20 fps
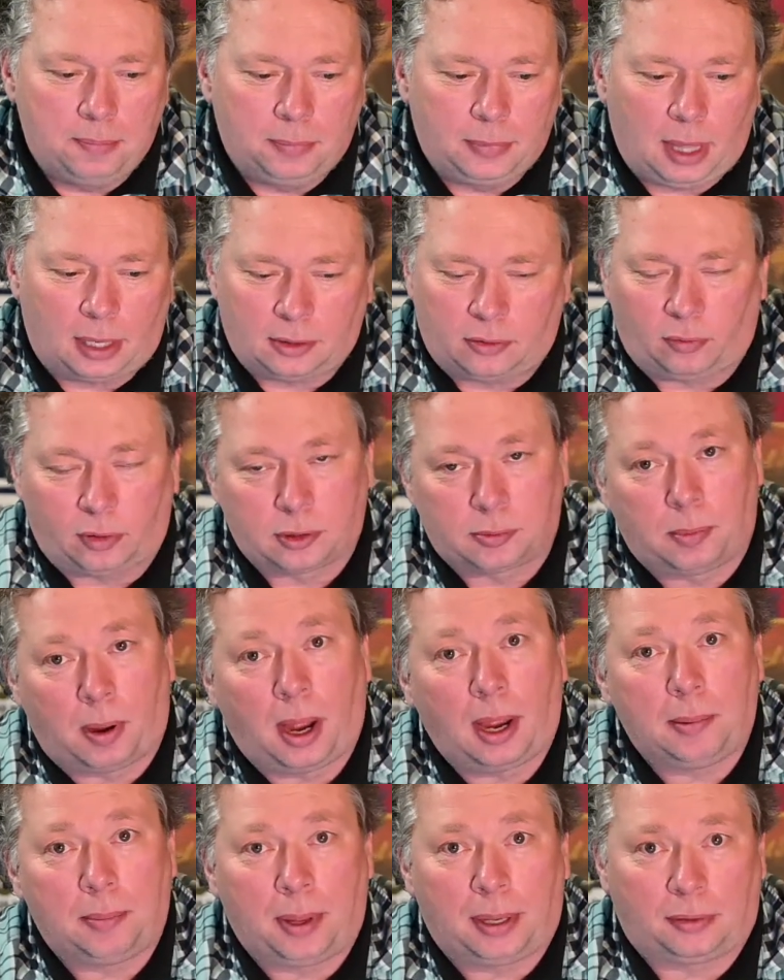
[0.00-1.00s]
That was
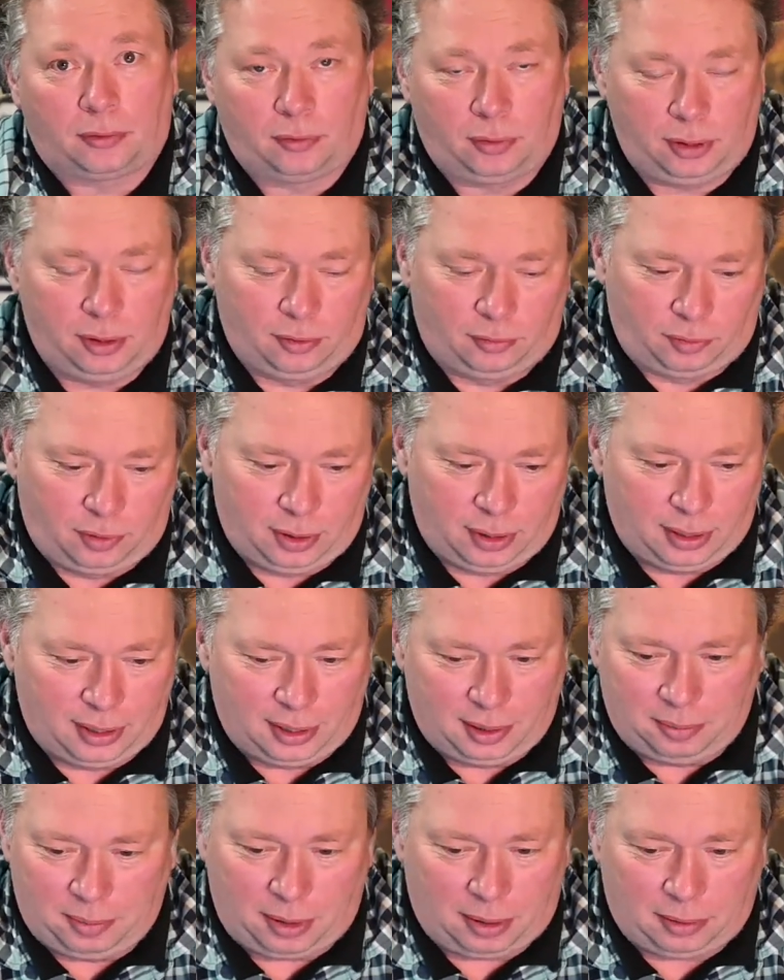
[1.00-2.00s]
my battery of
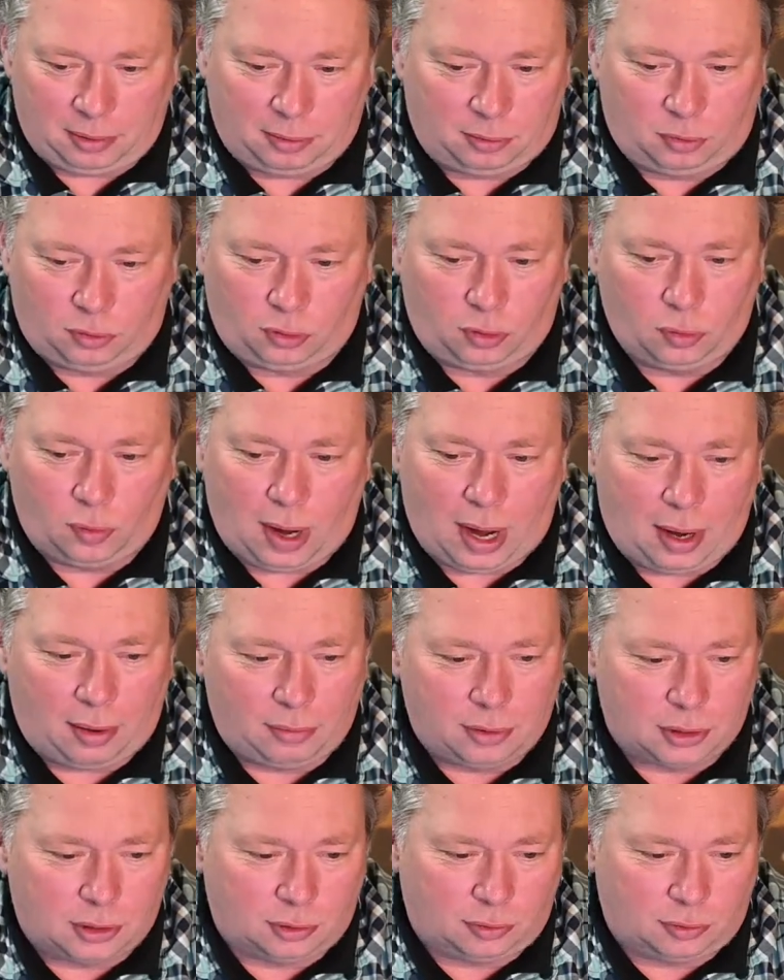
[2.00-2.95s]
the 2 hours